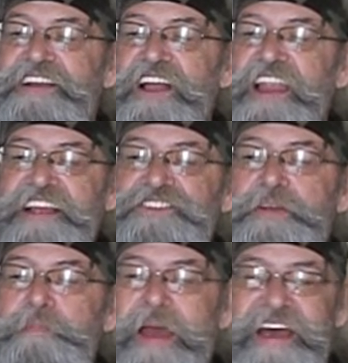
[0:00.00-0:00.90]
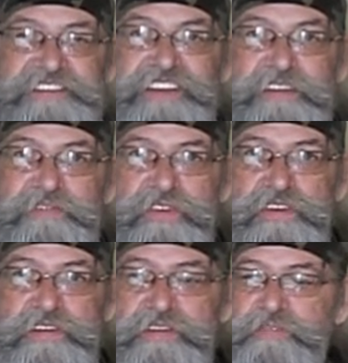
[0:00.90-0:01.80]
a collection basket
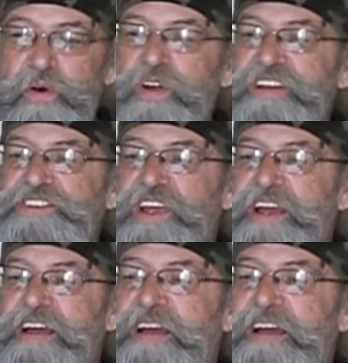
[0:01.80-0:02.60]
for foraging.